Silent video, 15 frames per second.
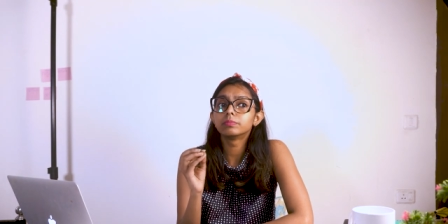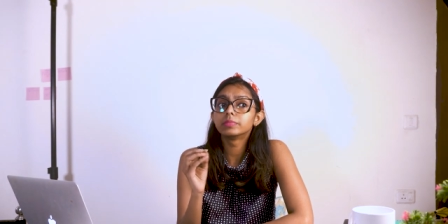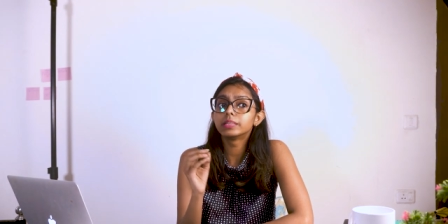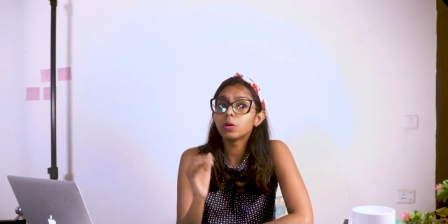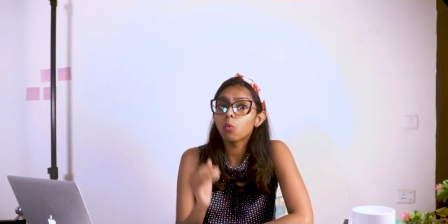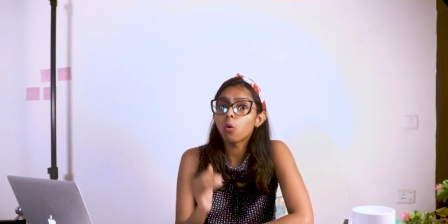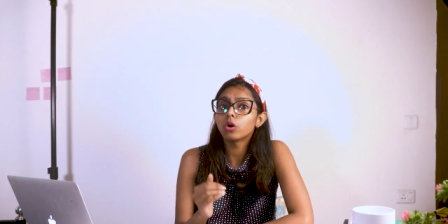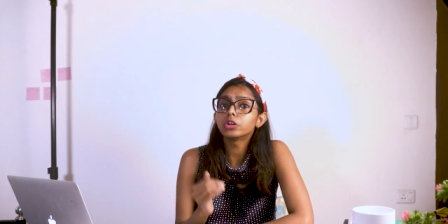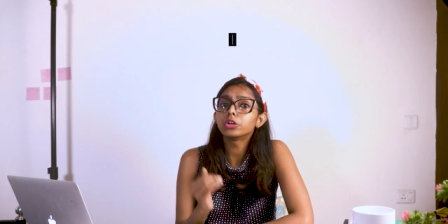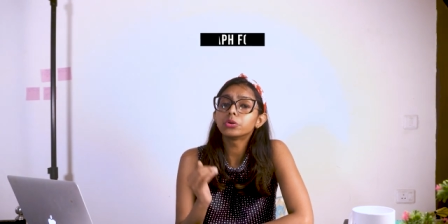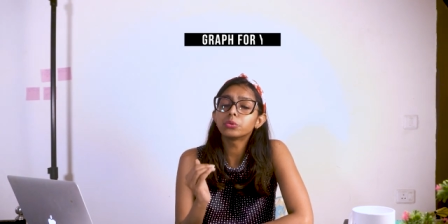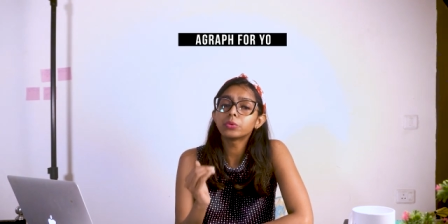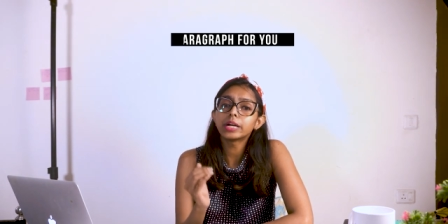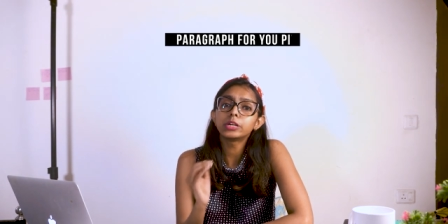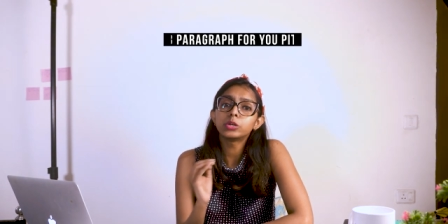they want you
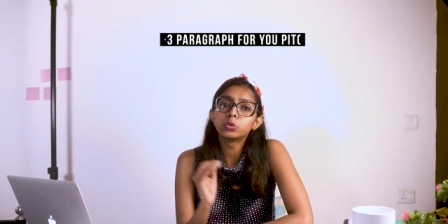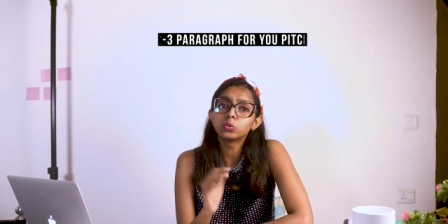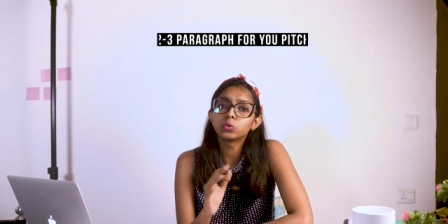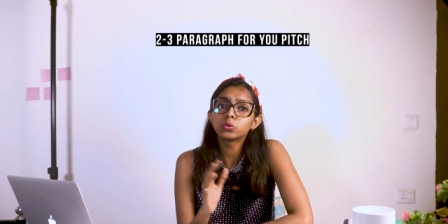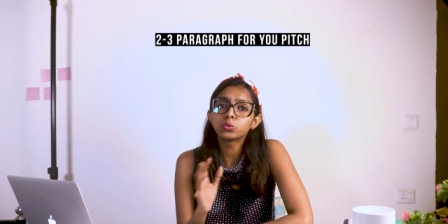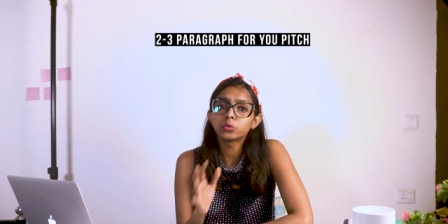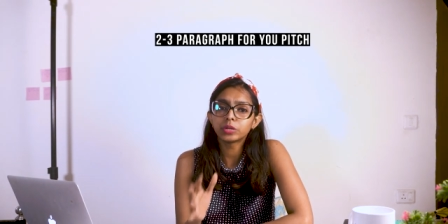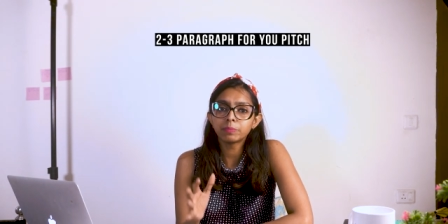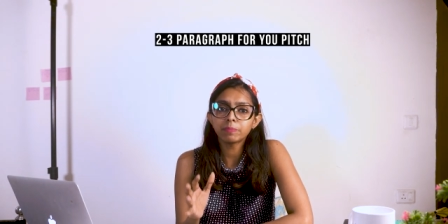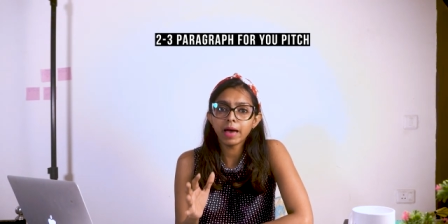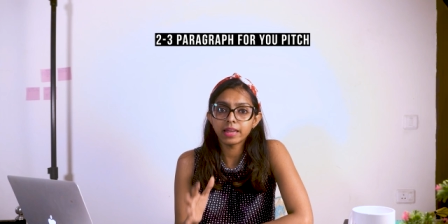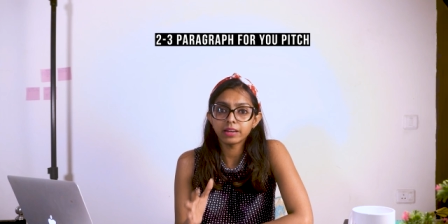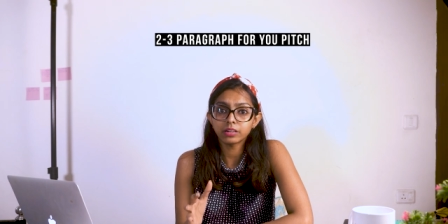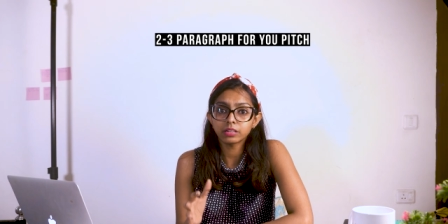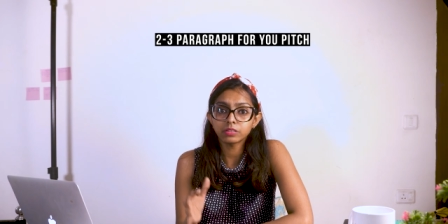to write two to three
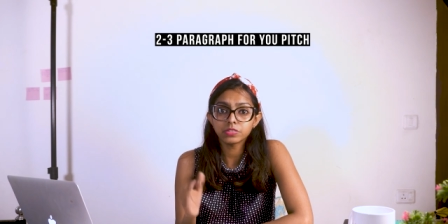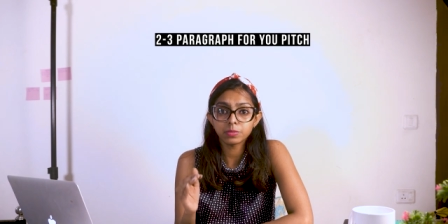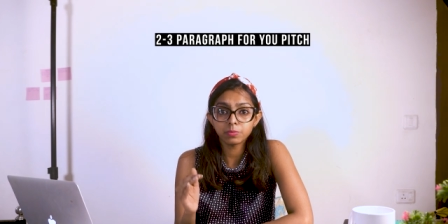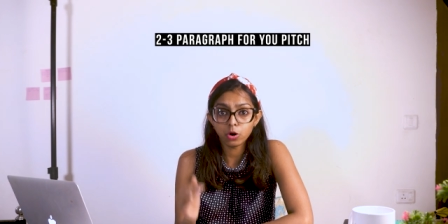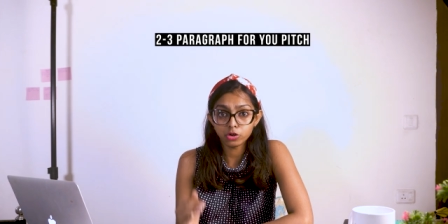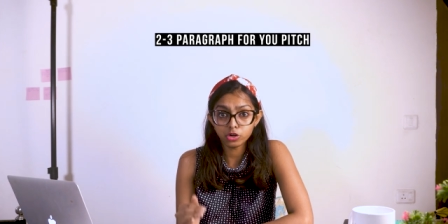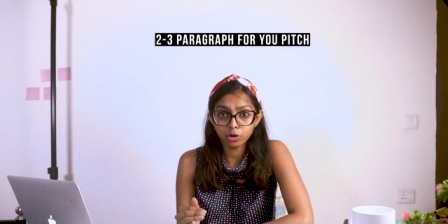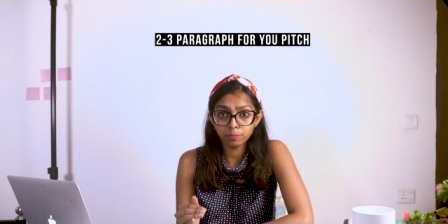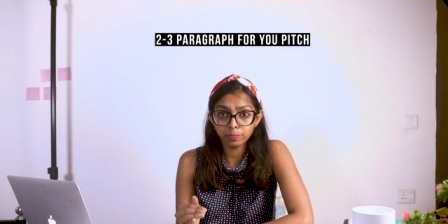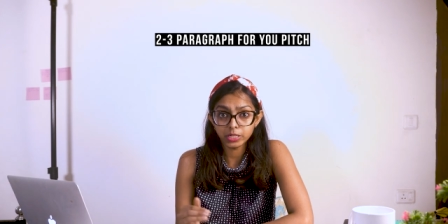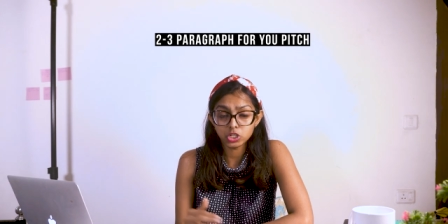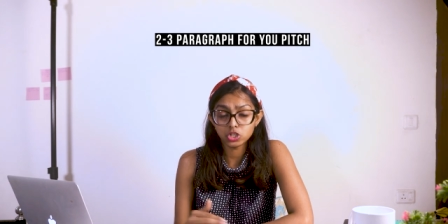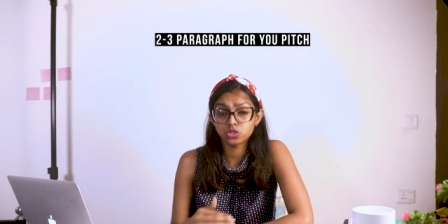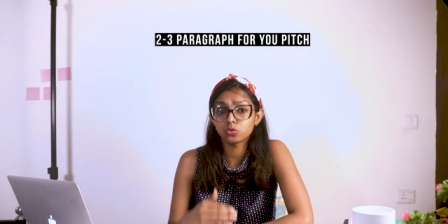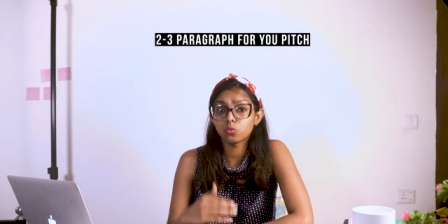paragraphs about your
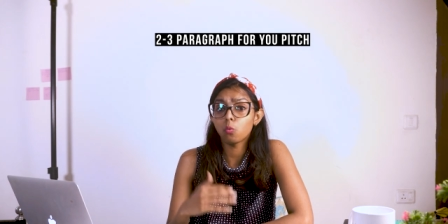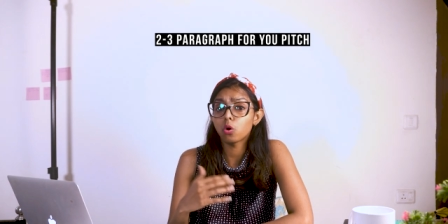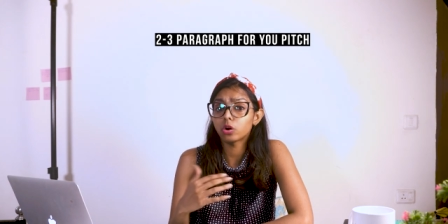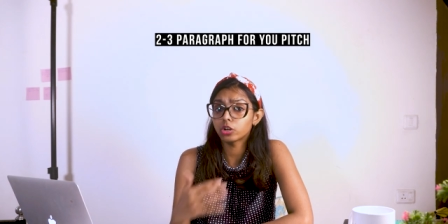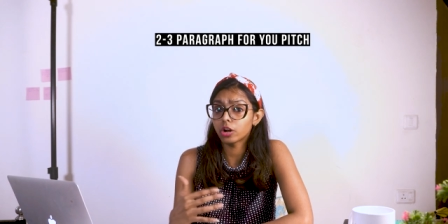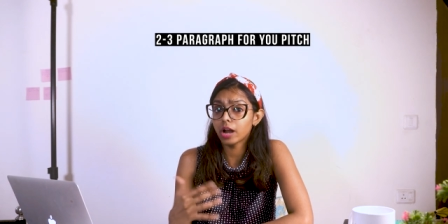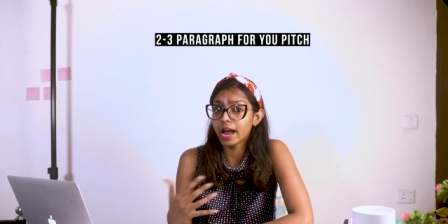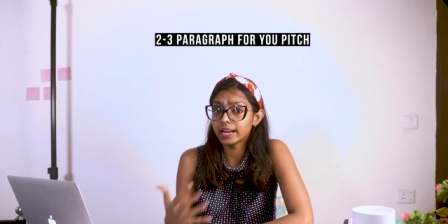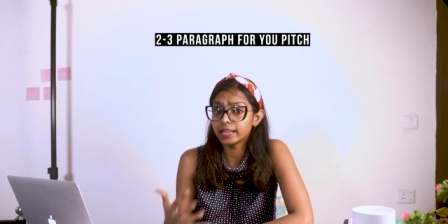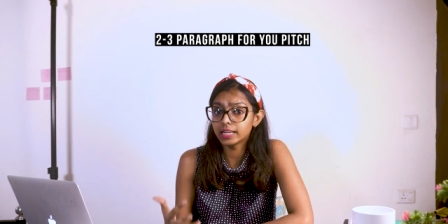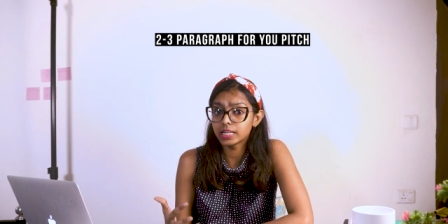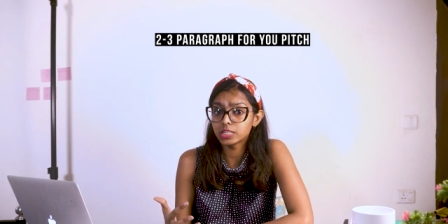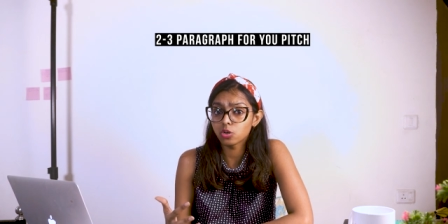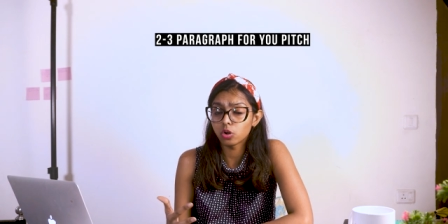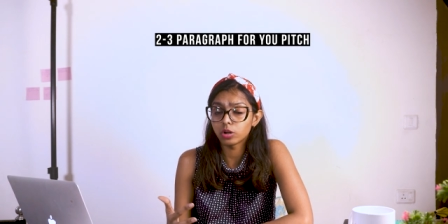pitch. So, what your
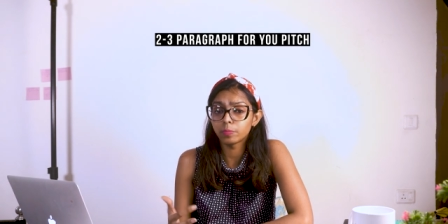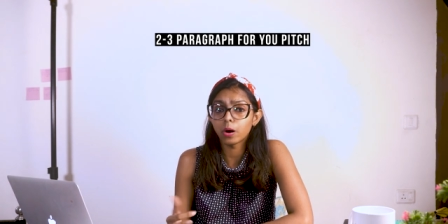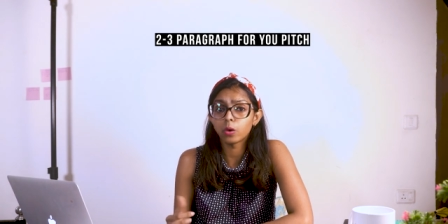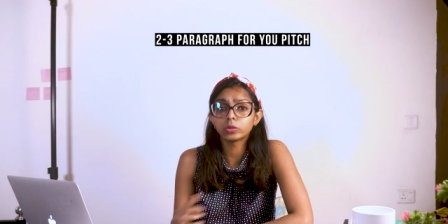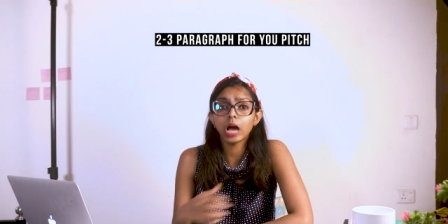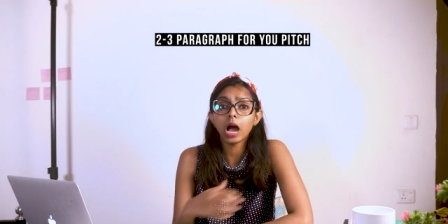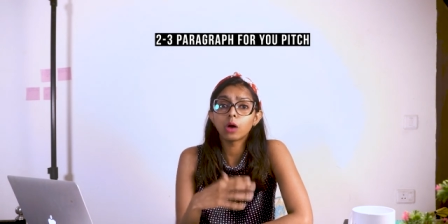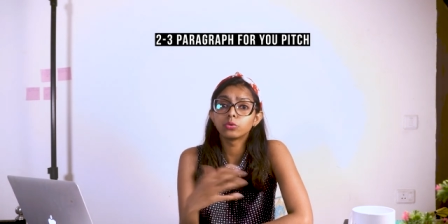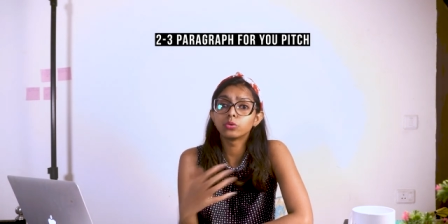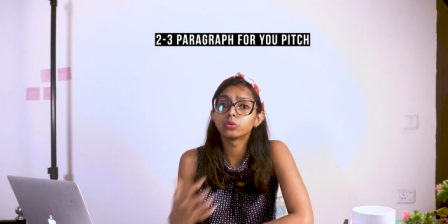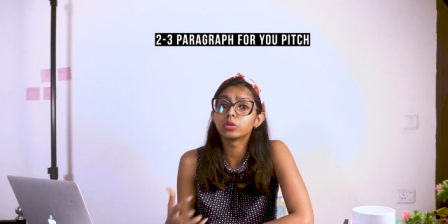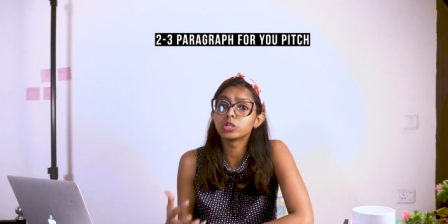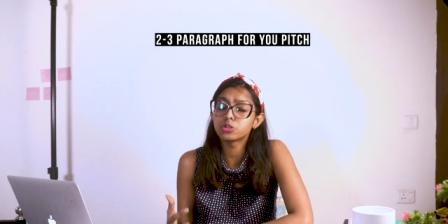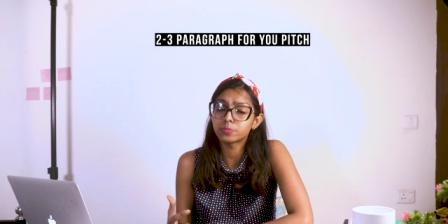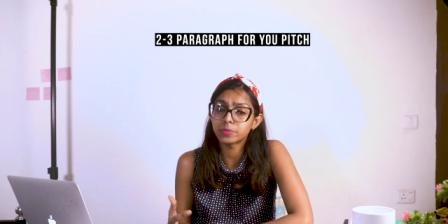idea is all about, how you're
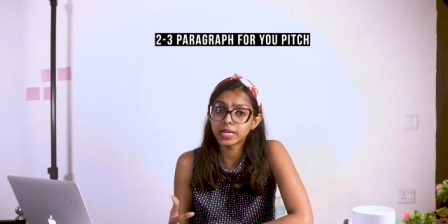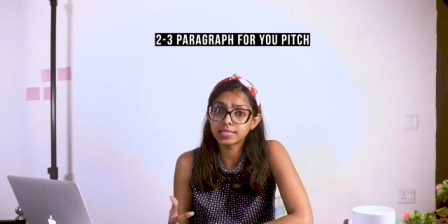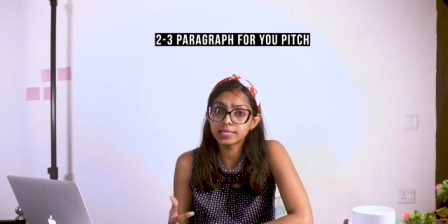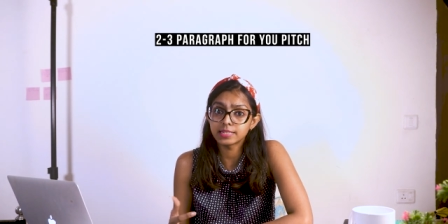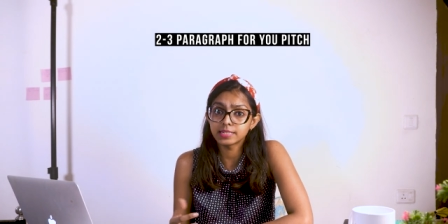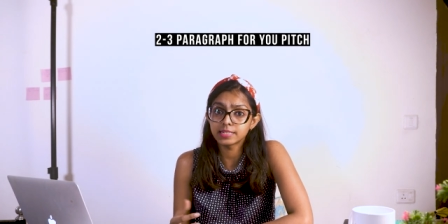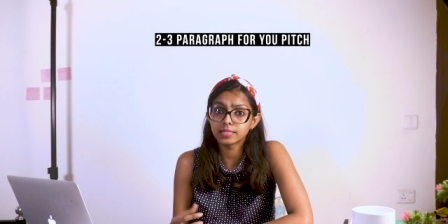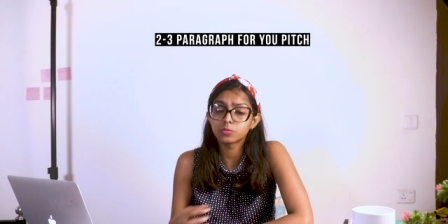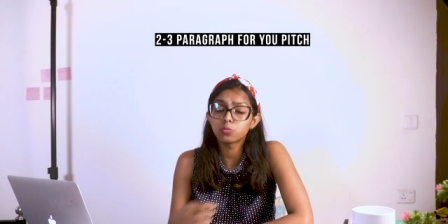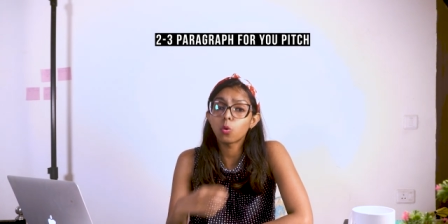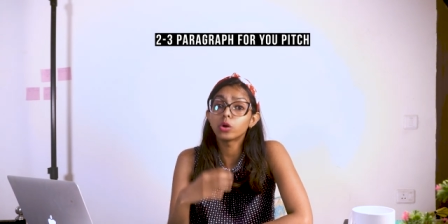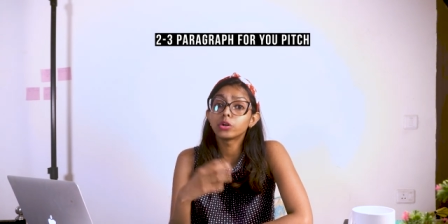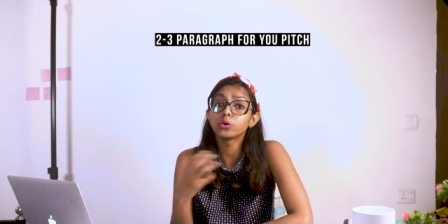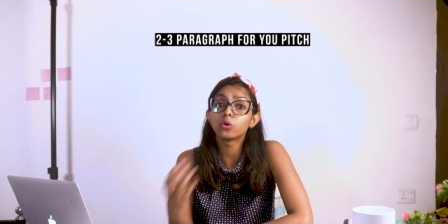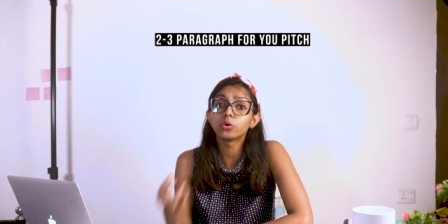going to present it,
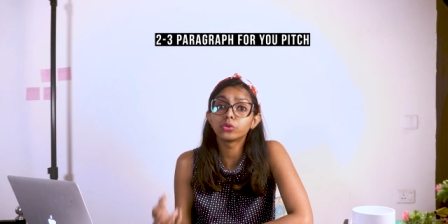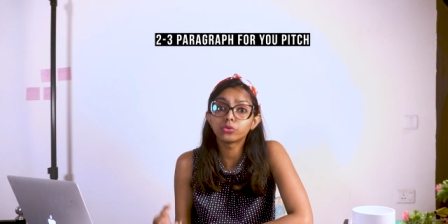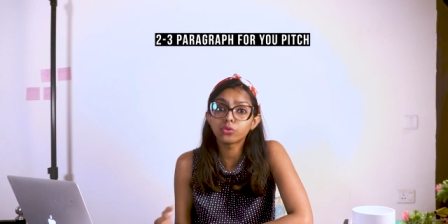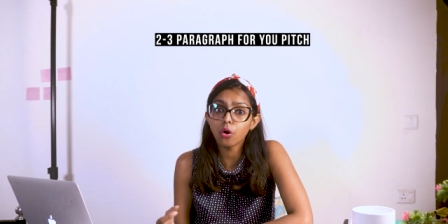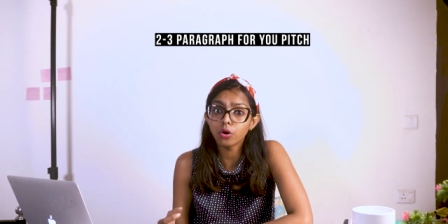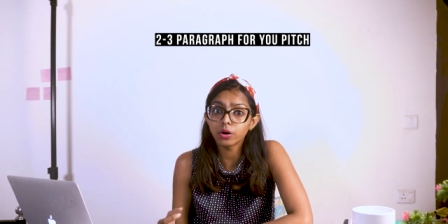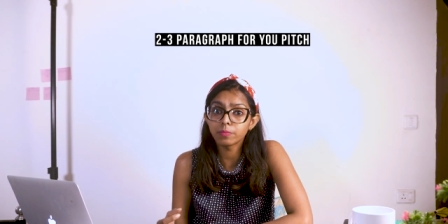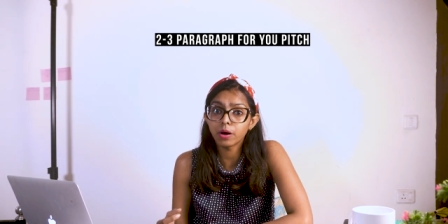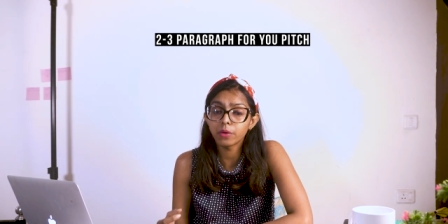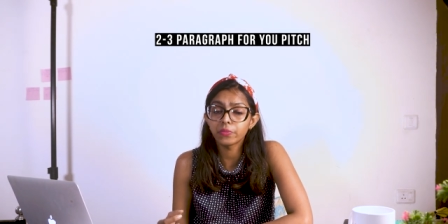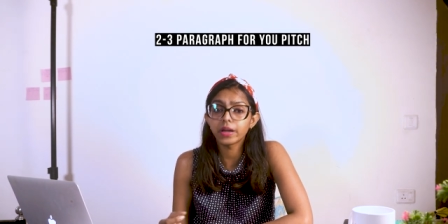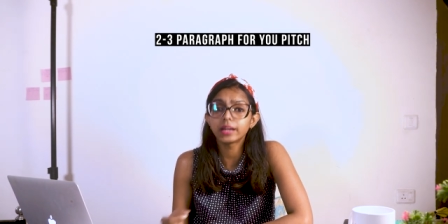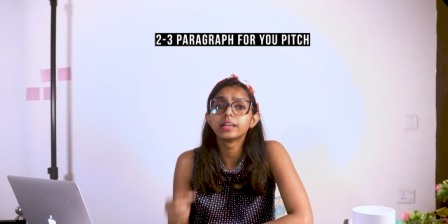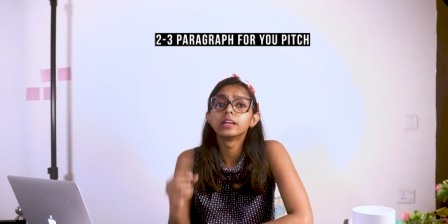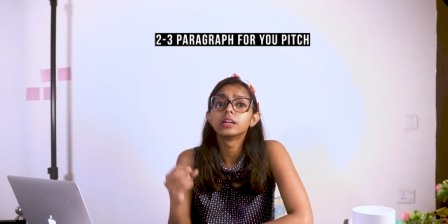what you're going to talk about
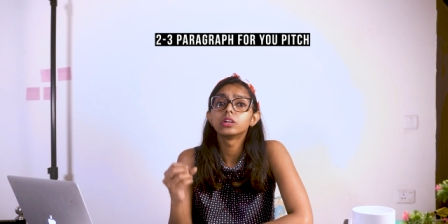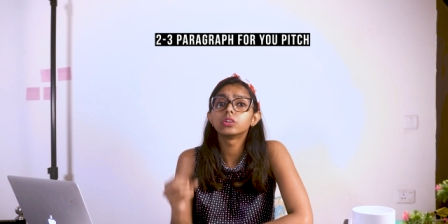that.